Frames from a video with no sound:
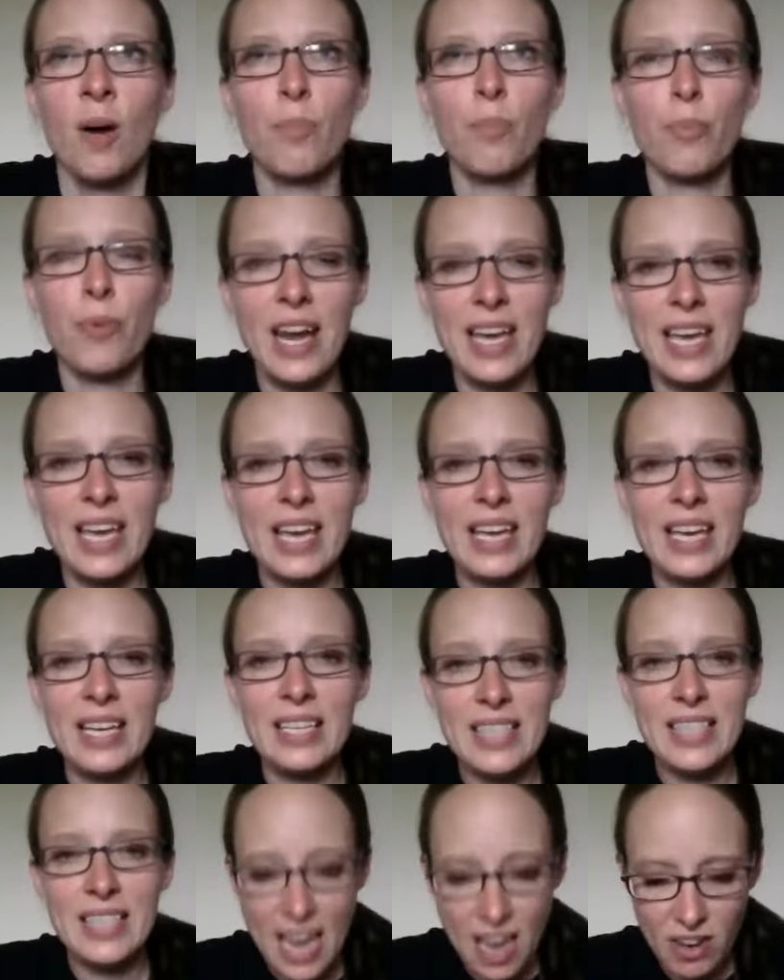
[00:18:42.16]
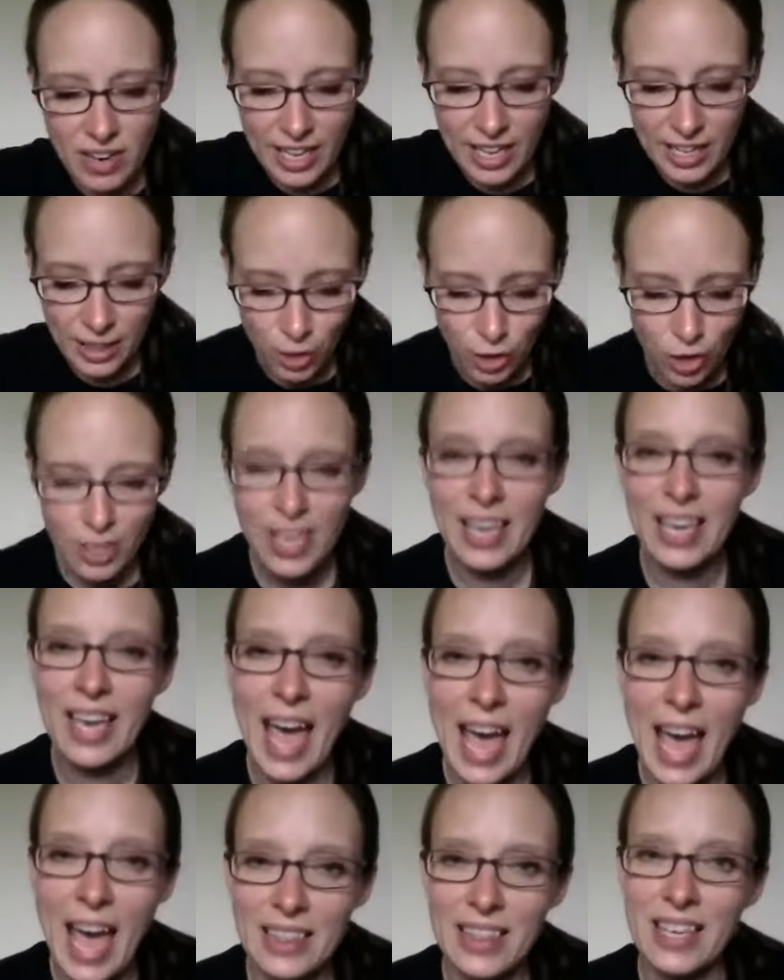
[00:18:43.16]
breaking it down and looking
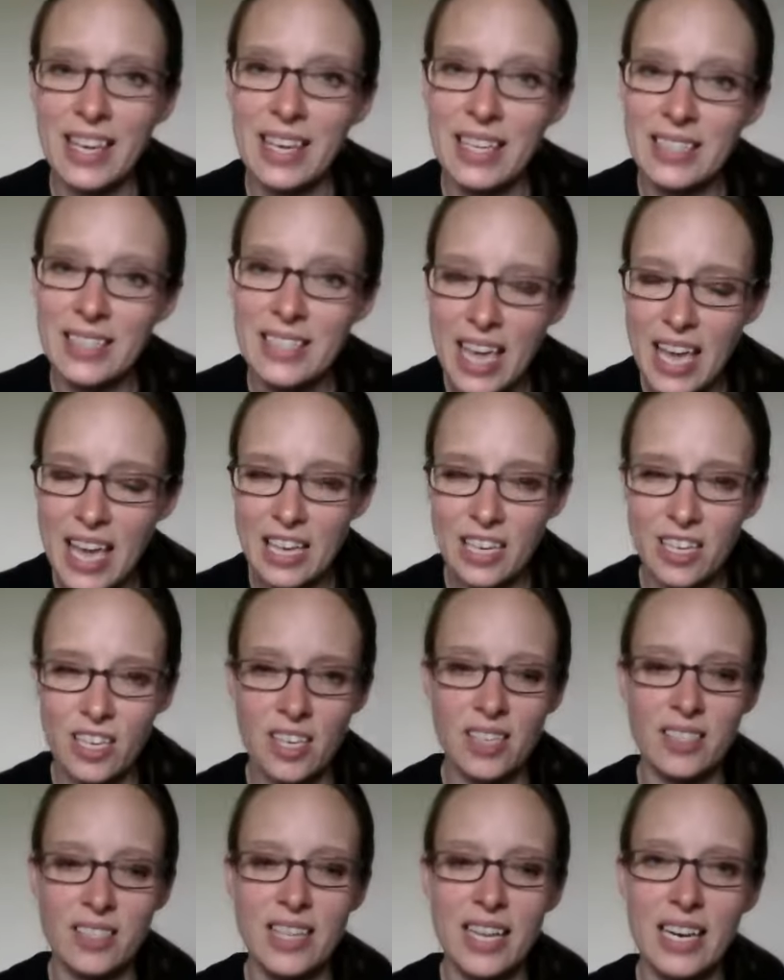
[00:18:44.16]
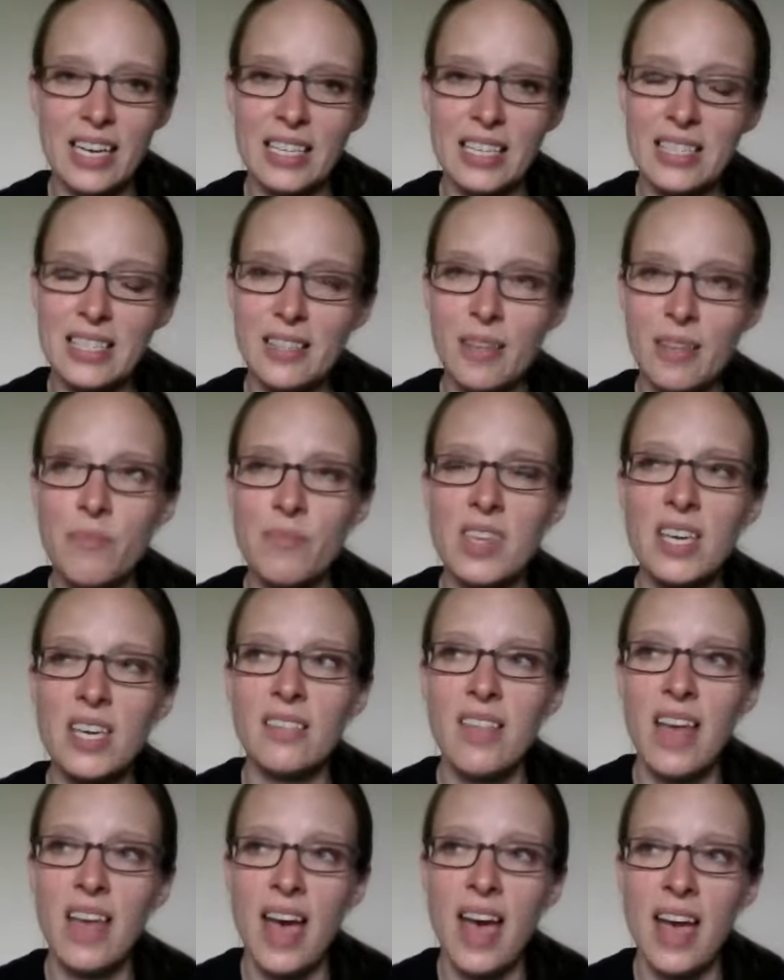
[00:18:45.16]
at the containers. And it's
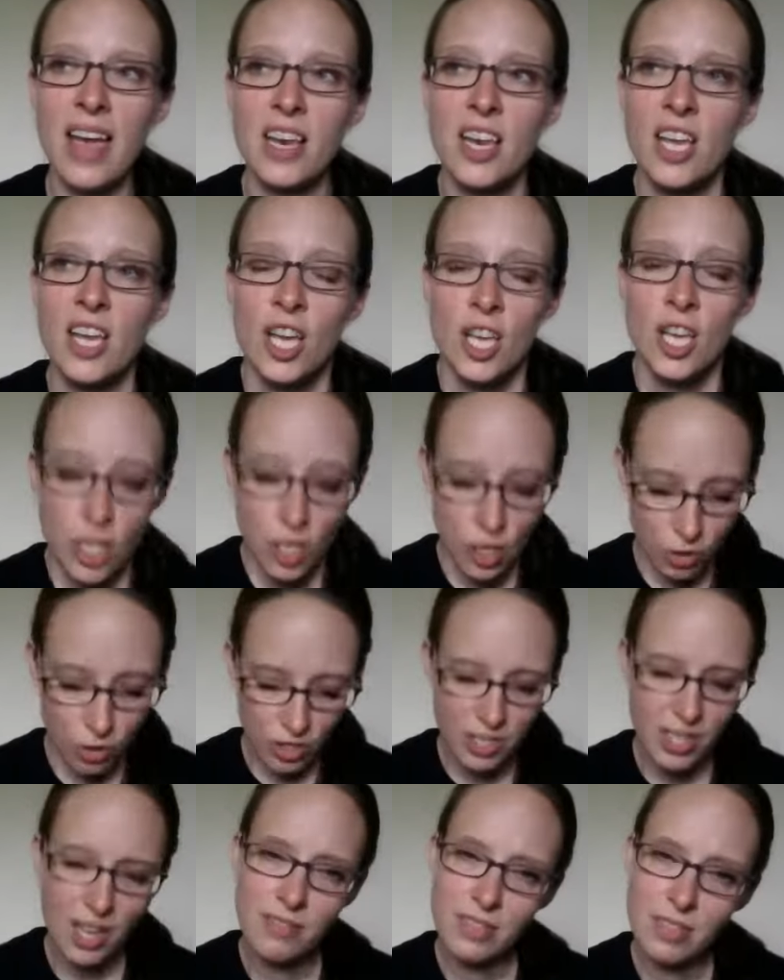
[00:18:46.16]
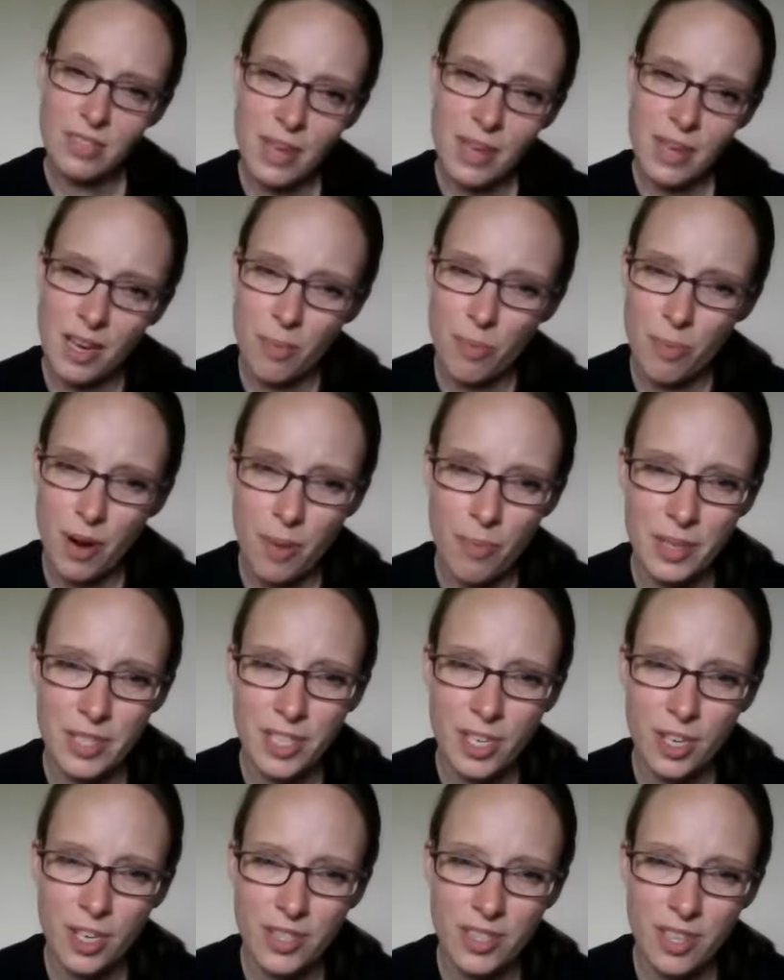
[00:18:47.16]
something that you just have to make a promise
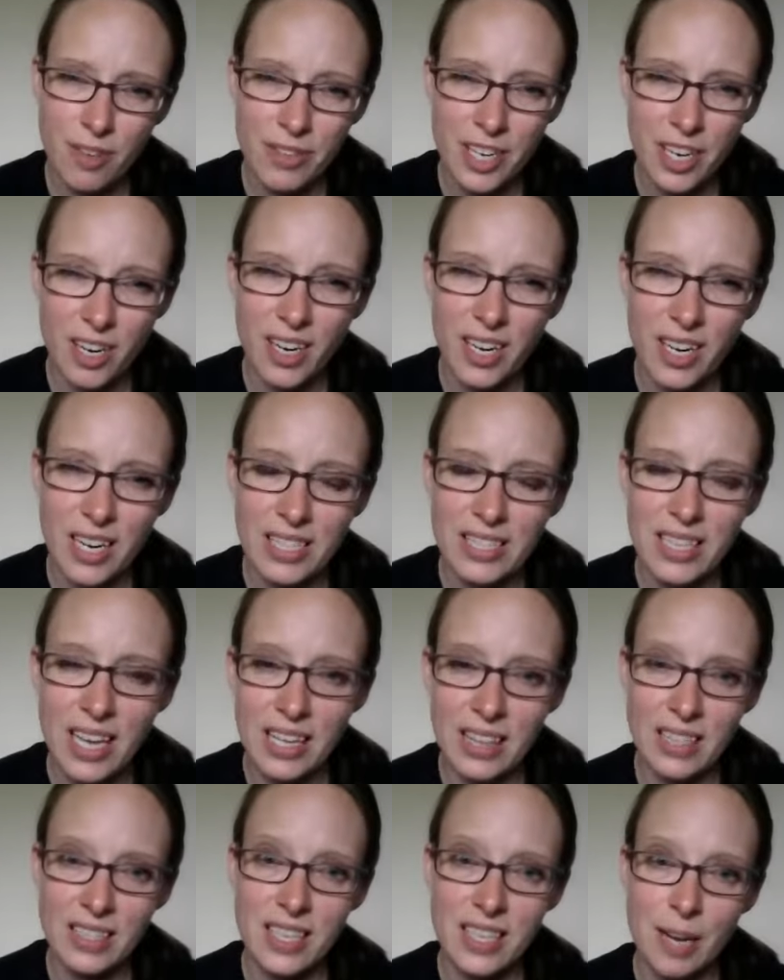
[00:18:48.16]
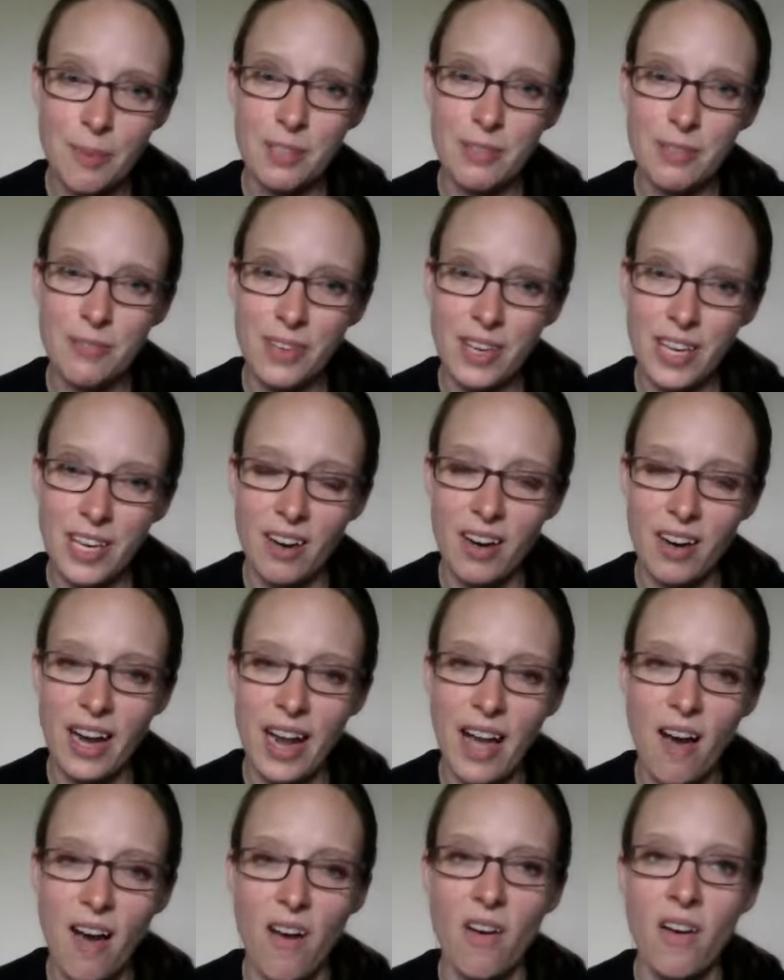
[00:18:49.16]
to yourself that you're going to take the time to figure it
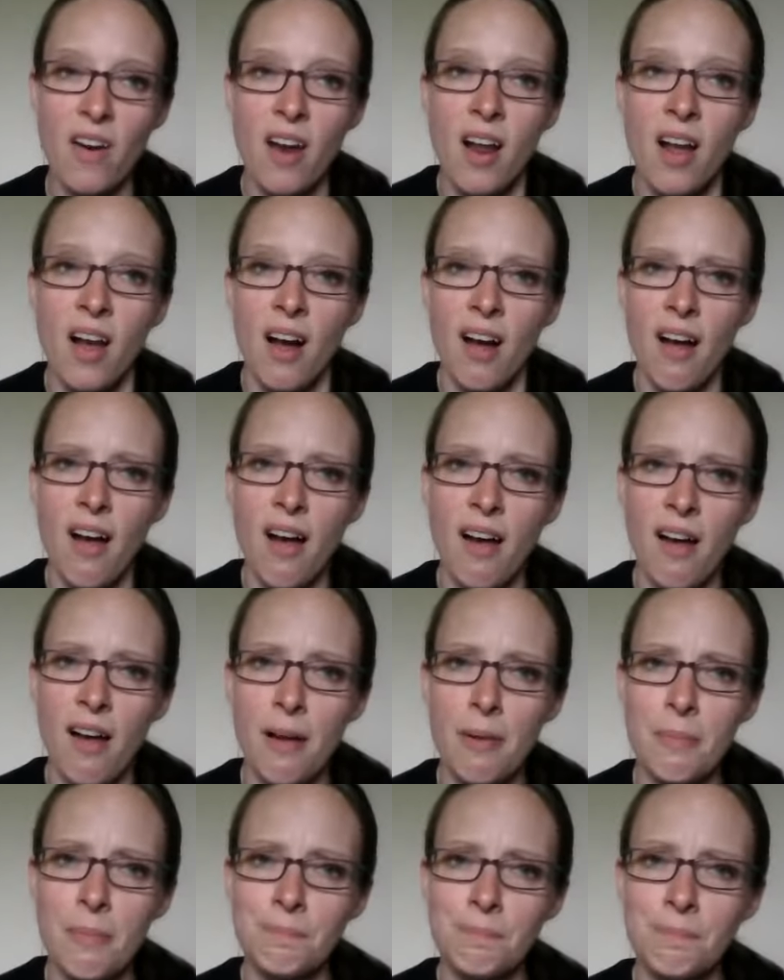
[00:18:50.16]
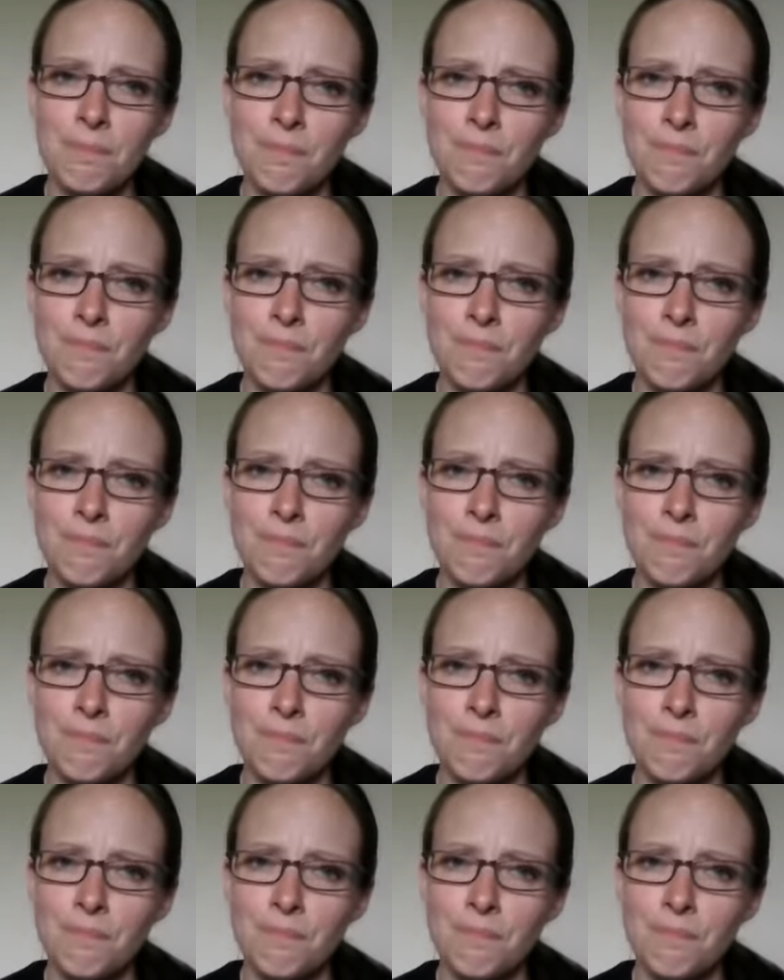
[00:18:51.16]
out. I